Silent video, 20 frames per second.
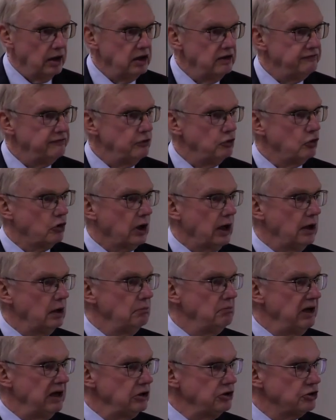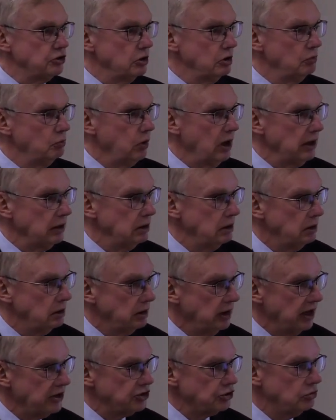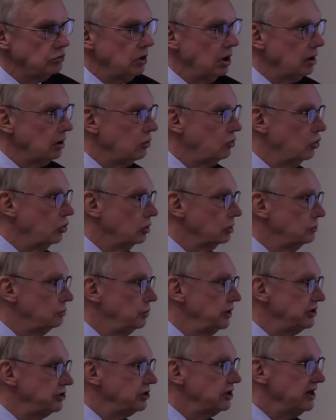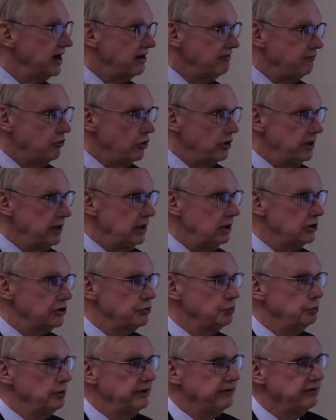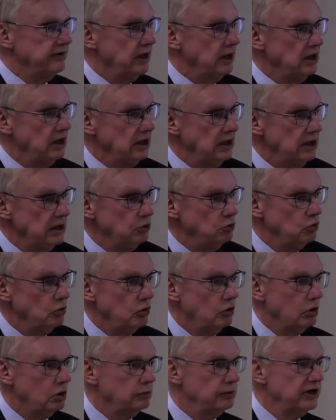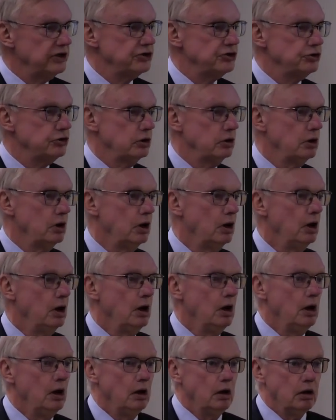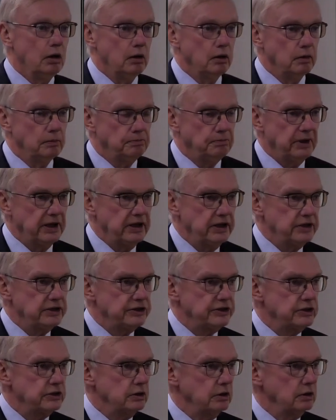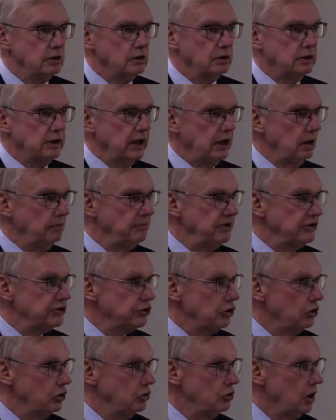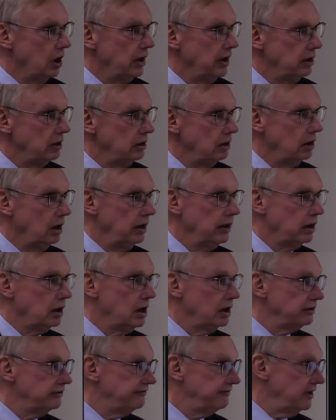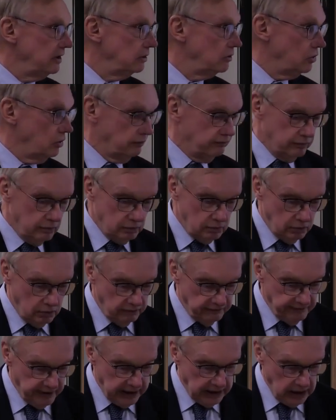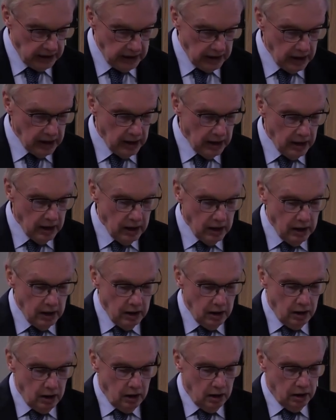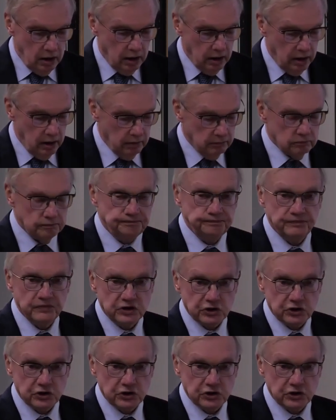if you can mention one national court which never deals with any EU law question, uh, please tell me so. I, I can't think of, of any. Uh,